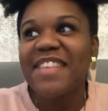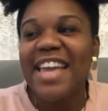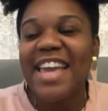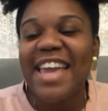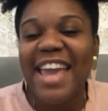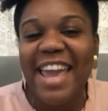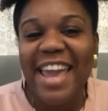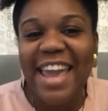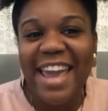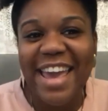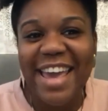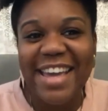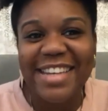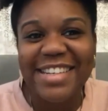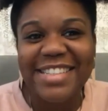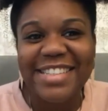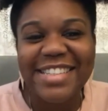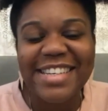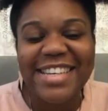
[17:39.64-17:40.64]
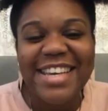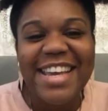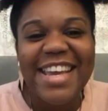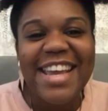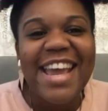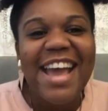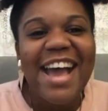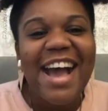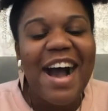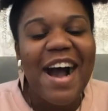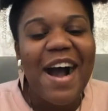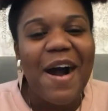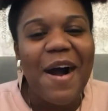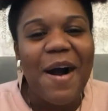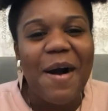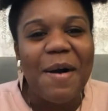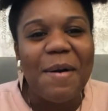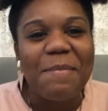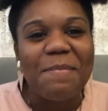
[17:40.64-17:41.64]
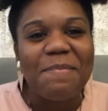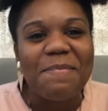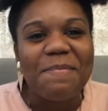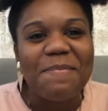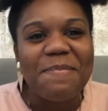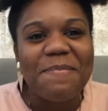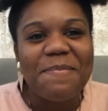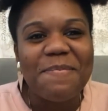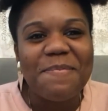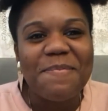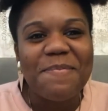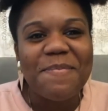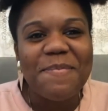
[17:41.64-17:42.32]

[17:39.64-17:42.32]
And, um,